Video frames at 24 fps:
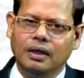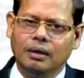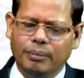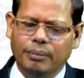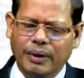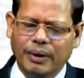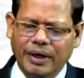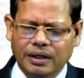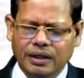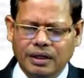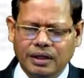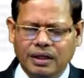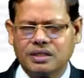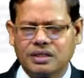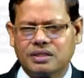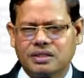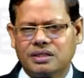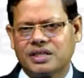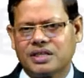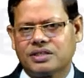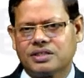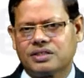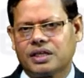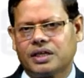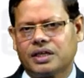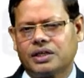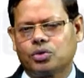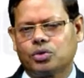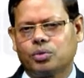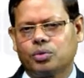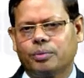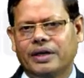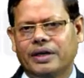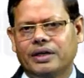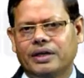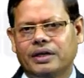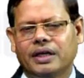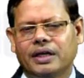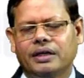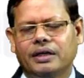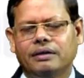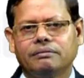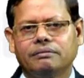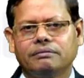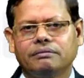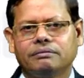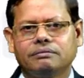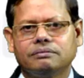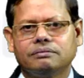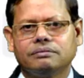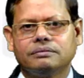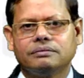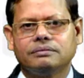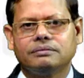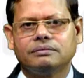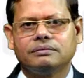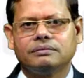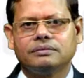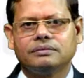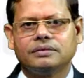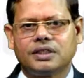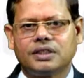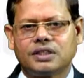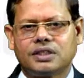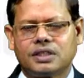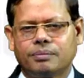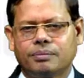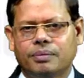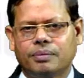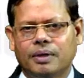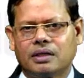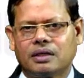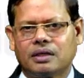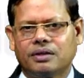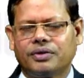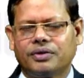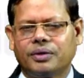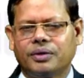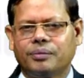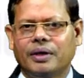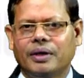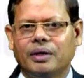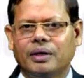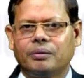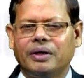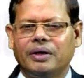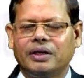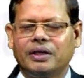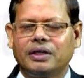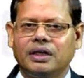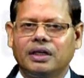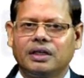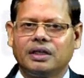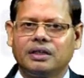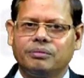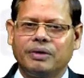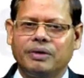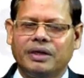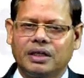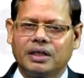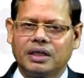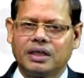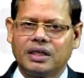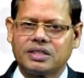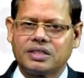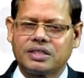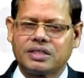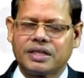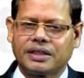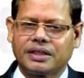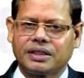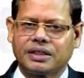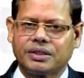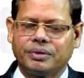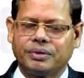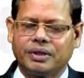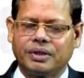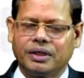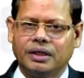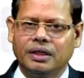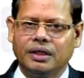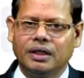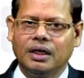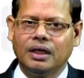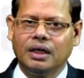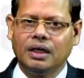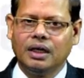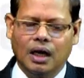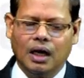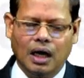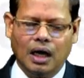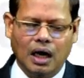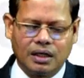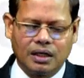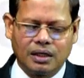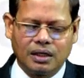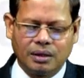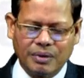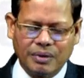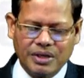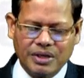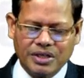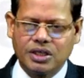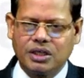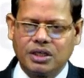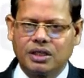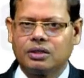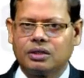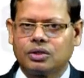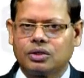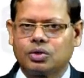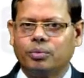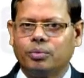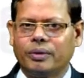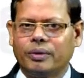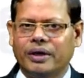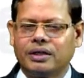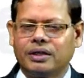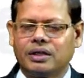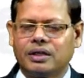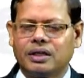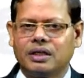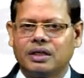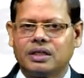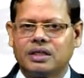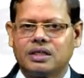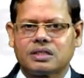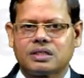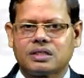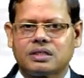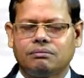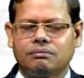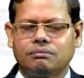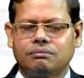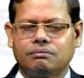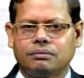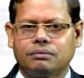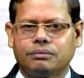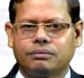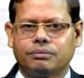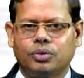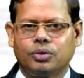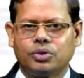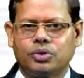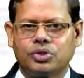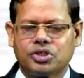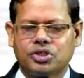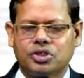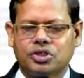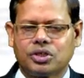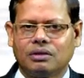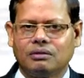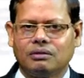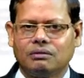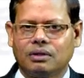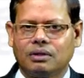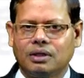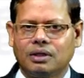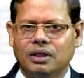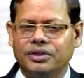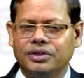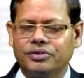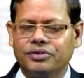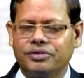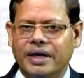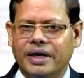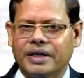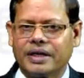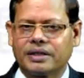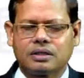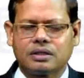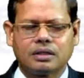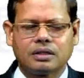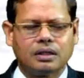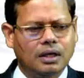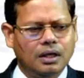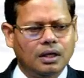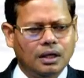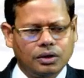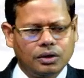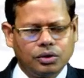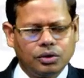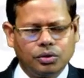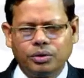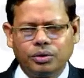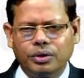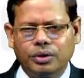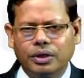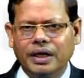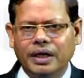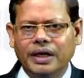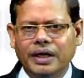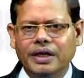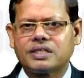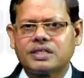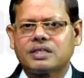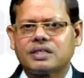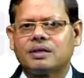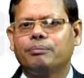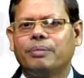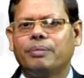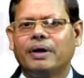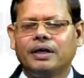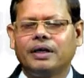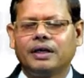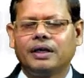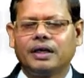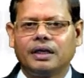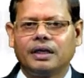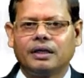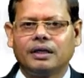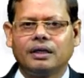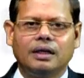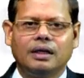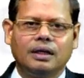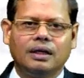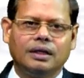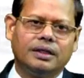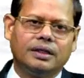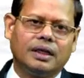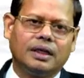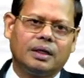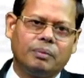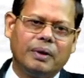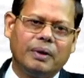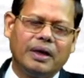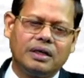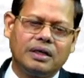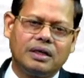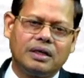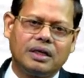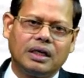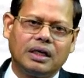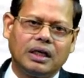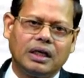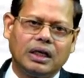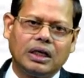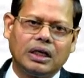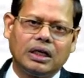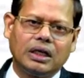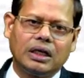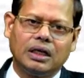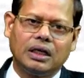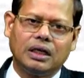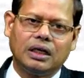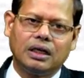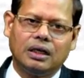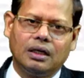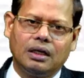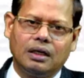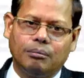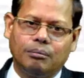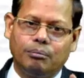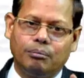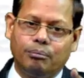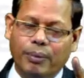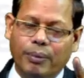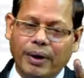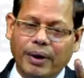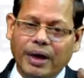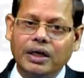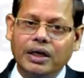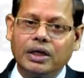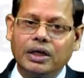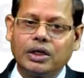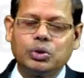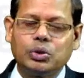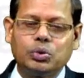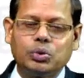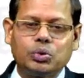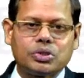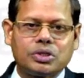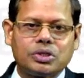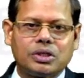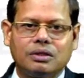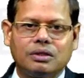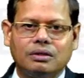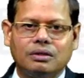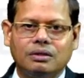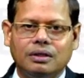Painting is necessary to maintain, it is a part of repair maintenance activity, and the machine, to maintain its position intact, you need some painting. That paint used